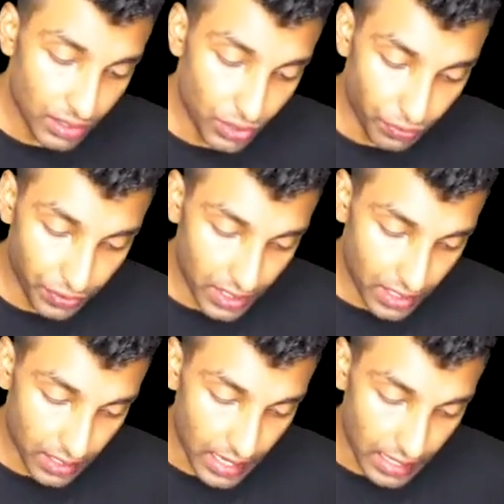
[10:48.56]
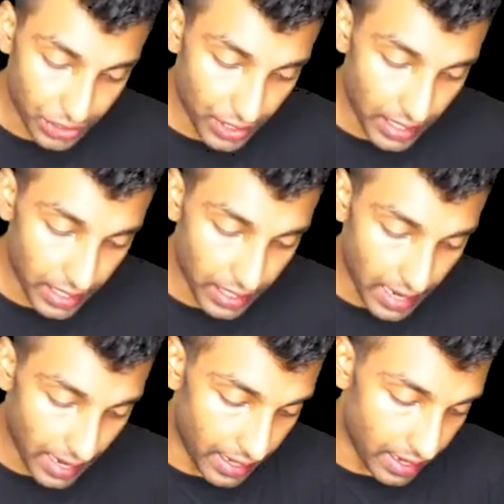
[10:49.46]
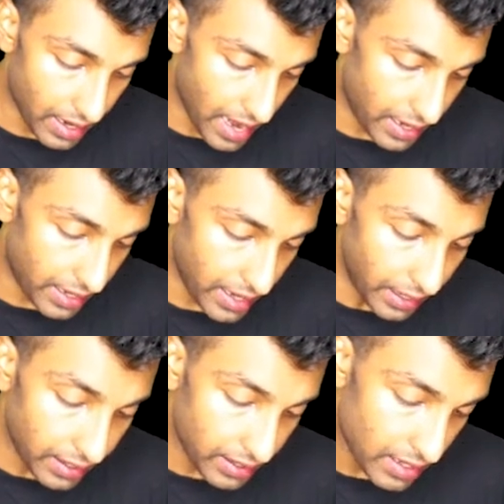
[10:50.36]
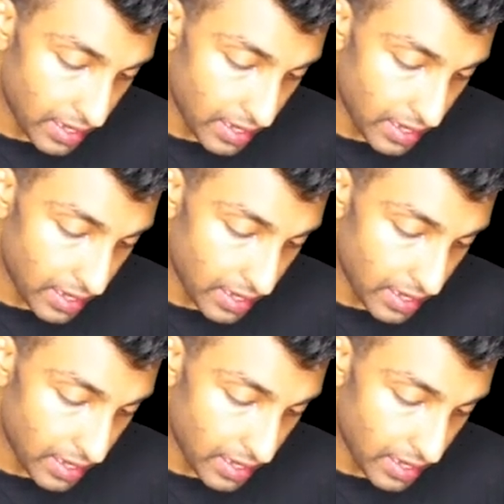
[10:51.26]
So first actually in 1988,